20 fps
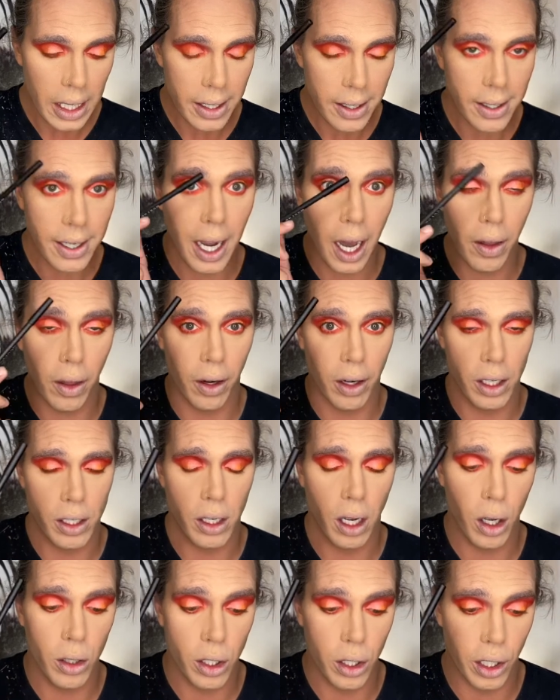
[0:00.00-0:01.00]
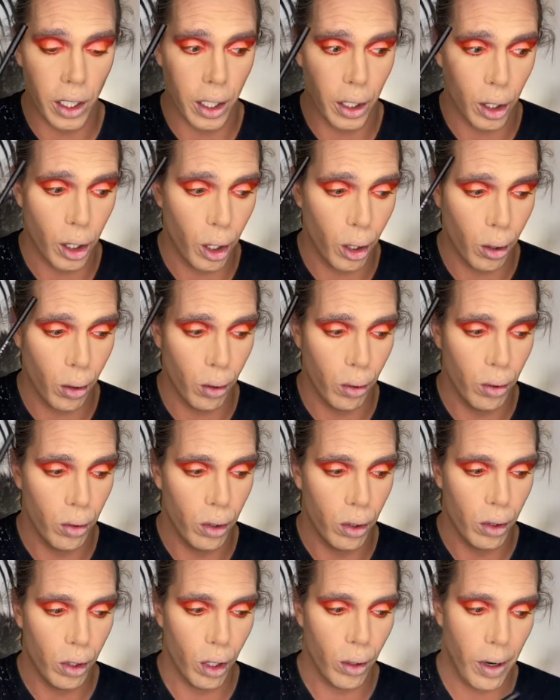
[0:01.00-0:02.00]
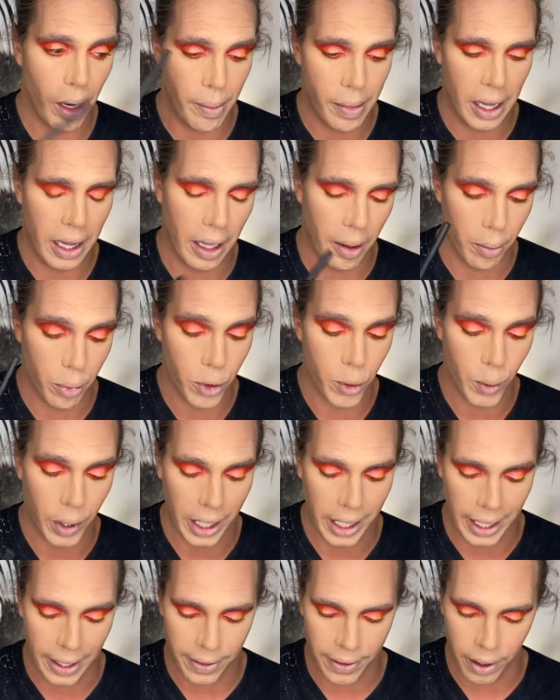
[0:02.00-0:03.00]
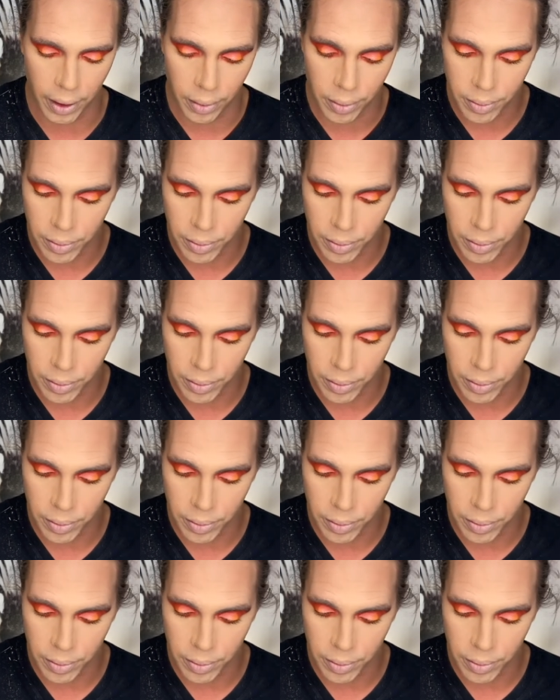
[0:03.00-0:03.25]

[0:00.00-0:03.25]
color is also gonna go around my lips when I get there.